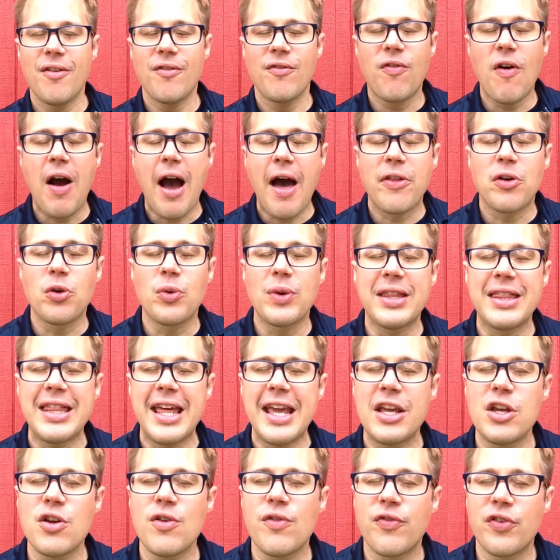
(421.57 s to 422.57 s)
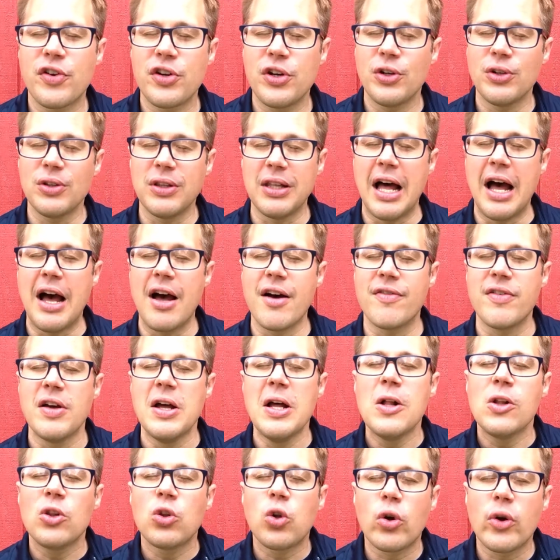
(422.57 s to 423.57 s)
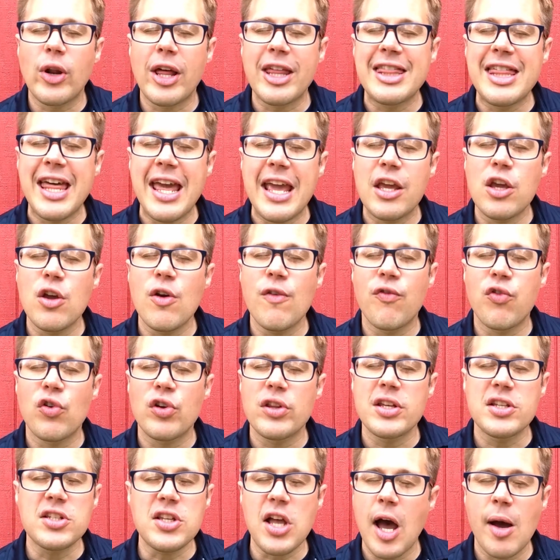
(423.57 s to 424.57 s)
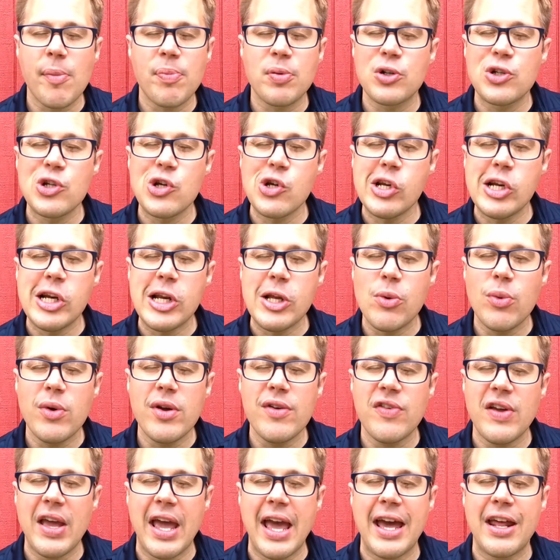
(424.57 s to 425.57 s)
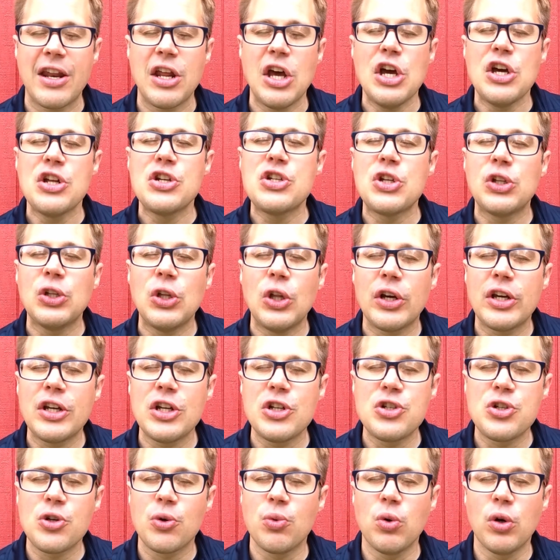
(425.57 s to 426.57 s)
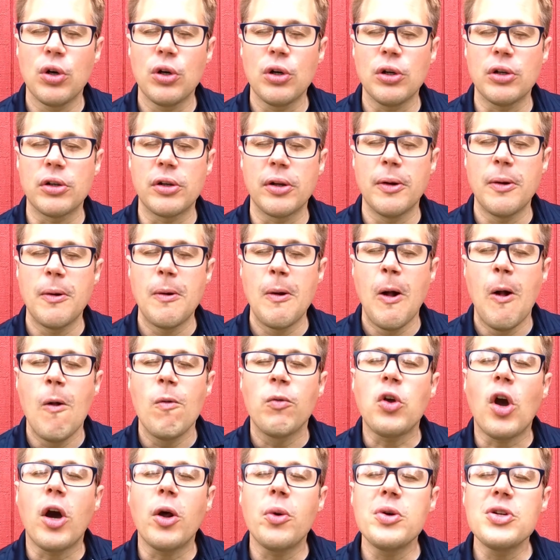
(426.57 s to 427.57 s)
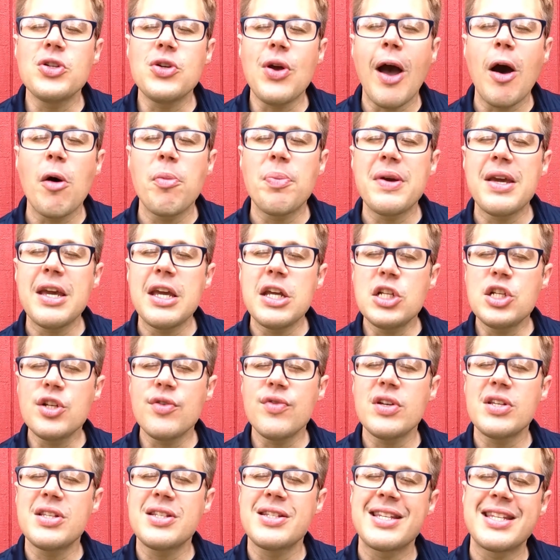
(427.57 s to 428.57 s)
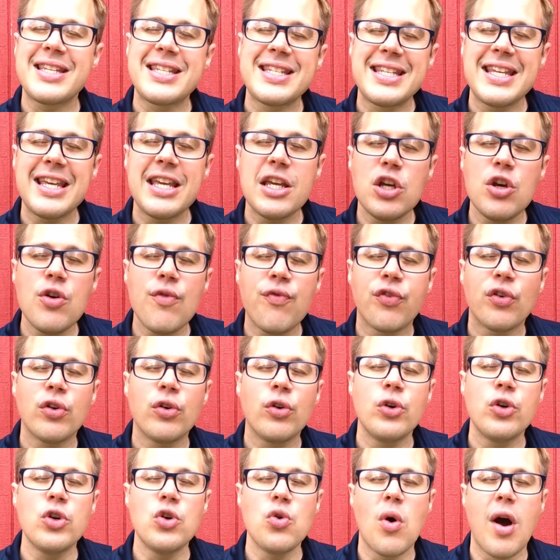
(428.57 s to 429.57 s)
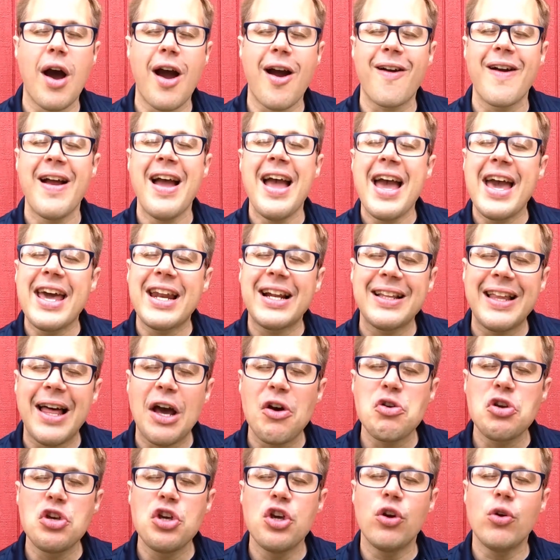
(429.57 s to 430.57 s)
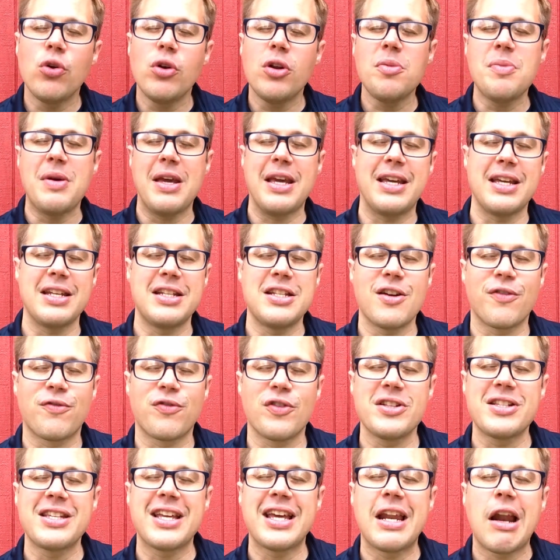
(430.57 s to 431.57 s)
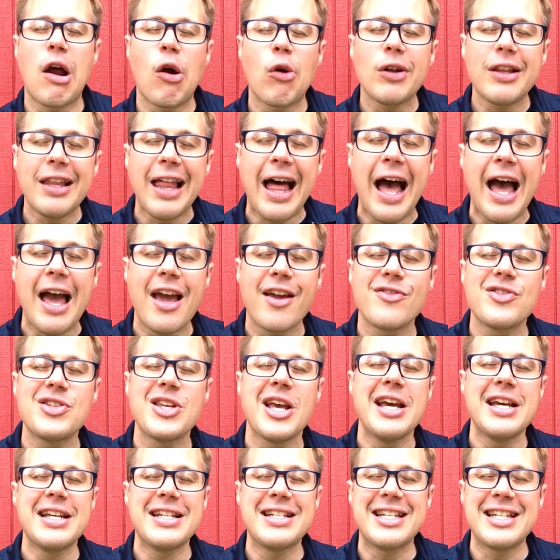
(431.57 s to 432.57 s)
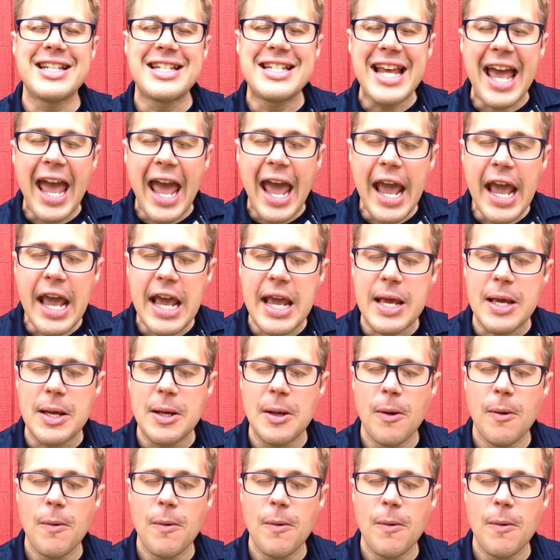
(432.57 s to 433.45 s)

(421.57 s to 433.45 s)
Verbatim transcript: Father, we thank You for Your love. Lord, I thank You for this opportunity we've had to look at Your Word. God, would You help each of us to see You for who You are and allow You to make a difference in our lives today,